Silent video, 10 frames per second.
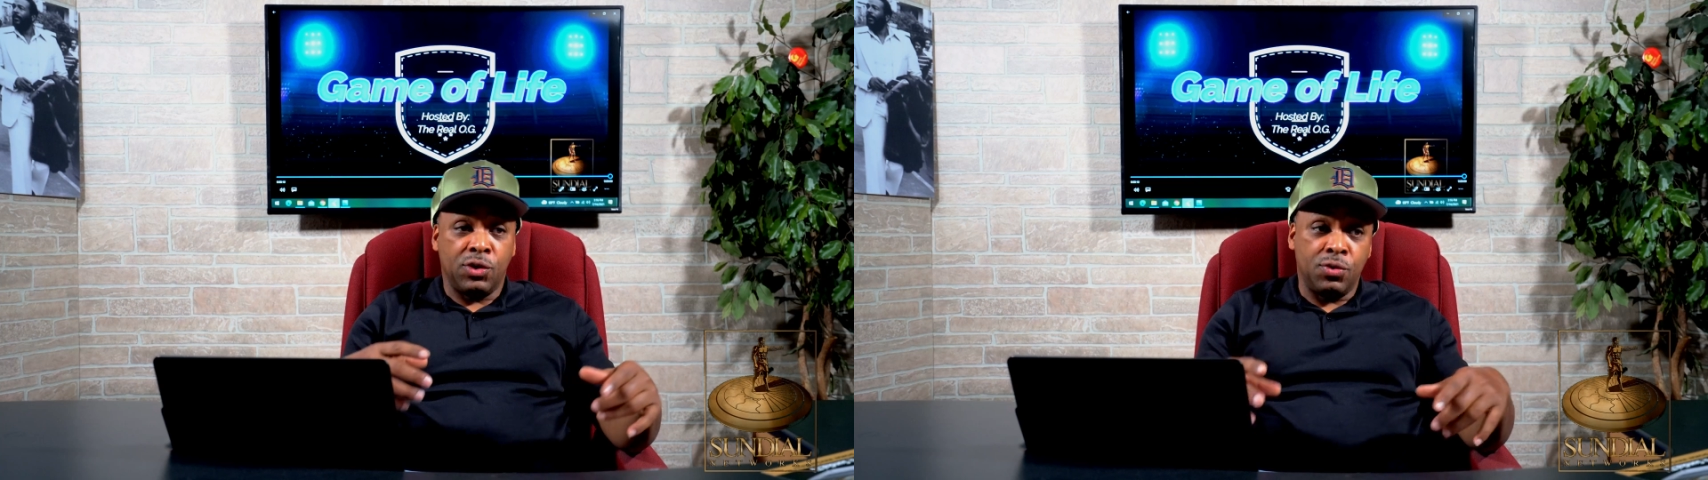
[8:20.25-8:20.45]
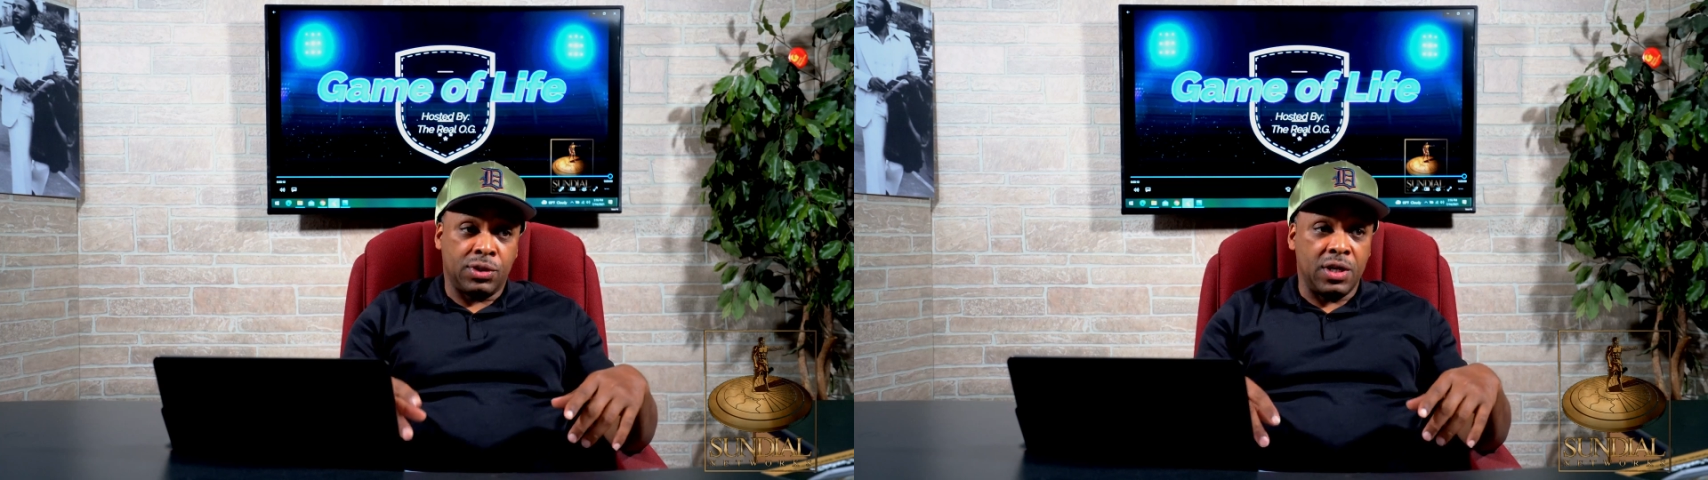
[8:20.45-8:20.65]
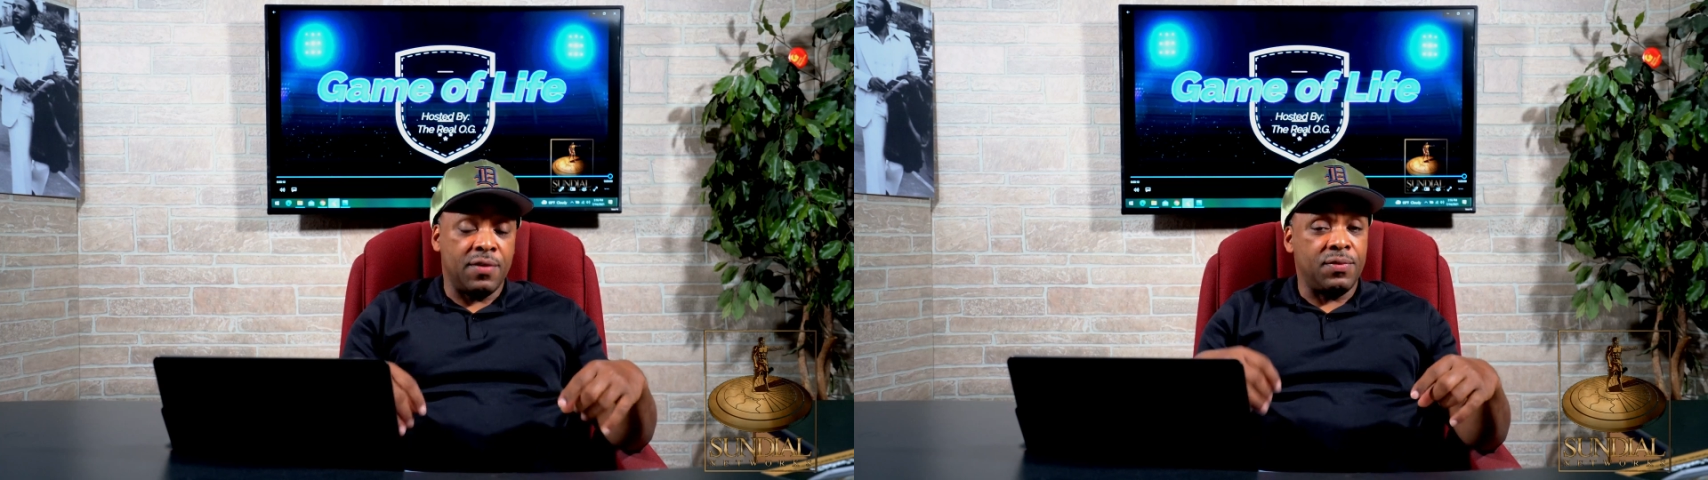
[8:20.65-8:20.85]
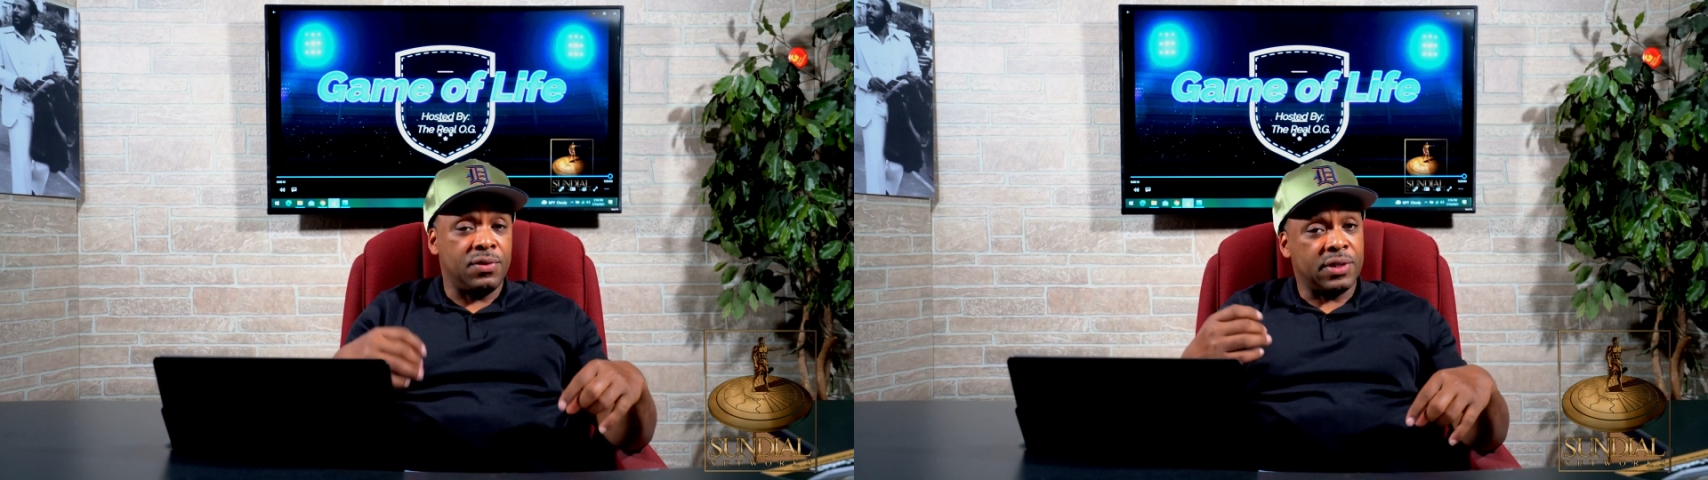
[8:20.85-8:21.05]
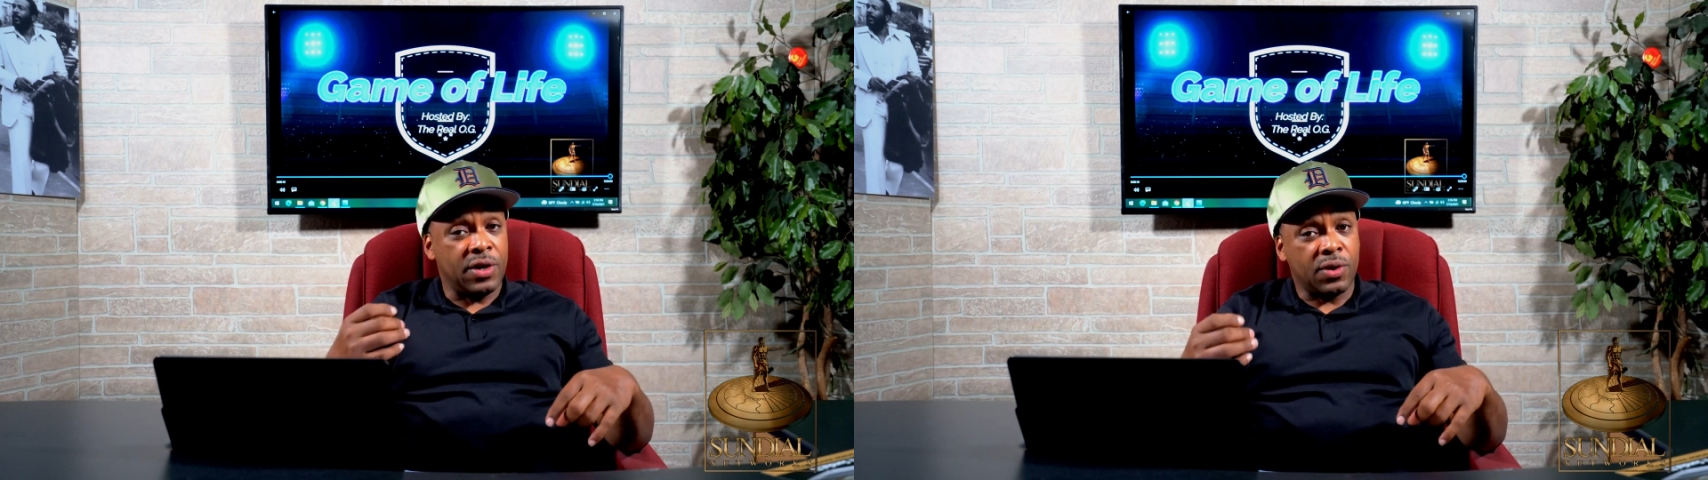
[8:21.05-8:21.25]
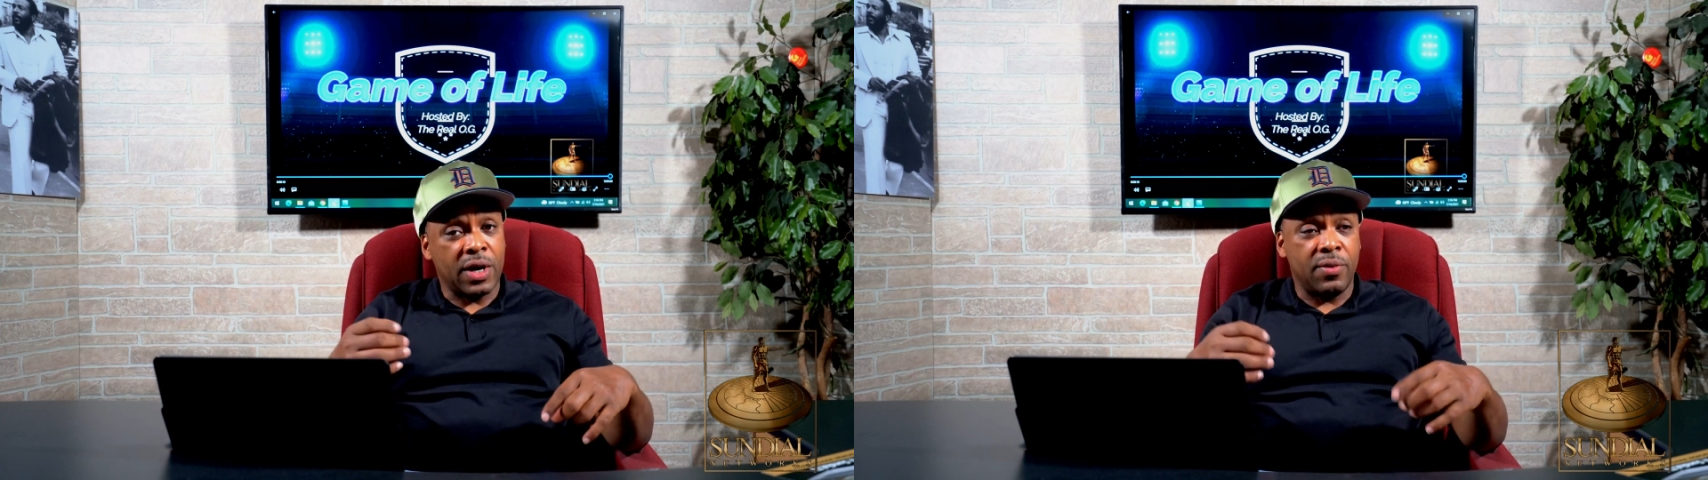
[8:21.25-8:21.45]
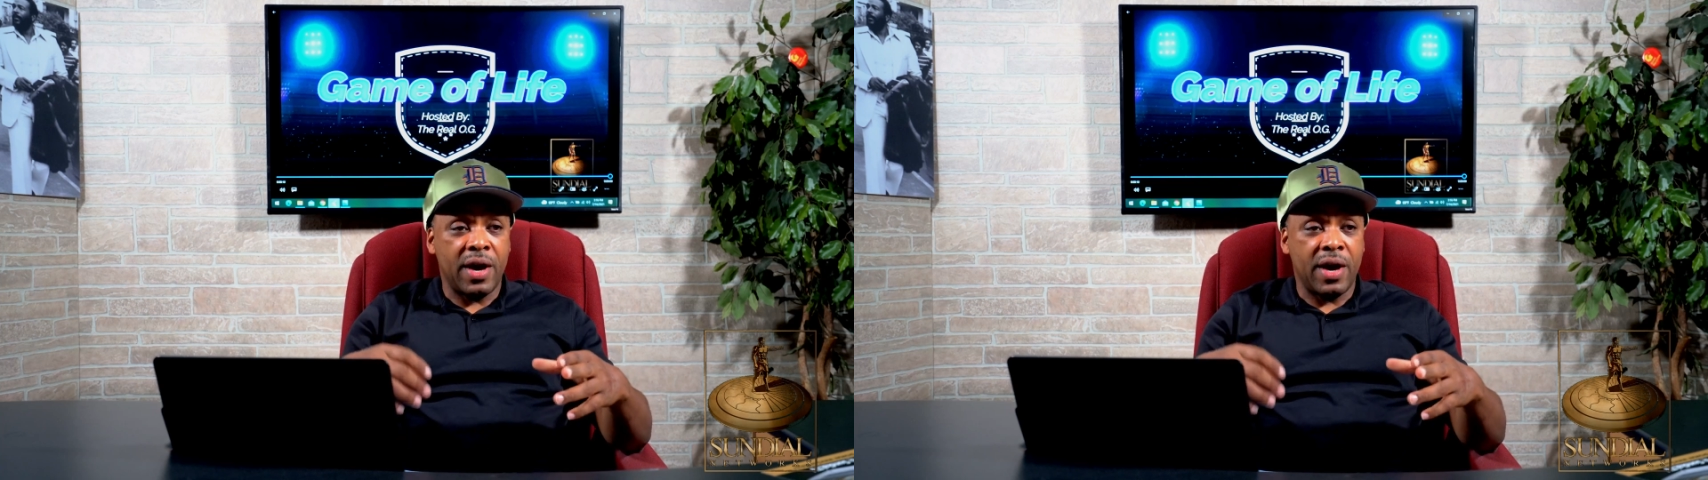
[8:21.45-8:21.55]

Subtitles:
do stuff, and you say, okay,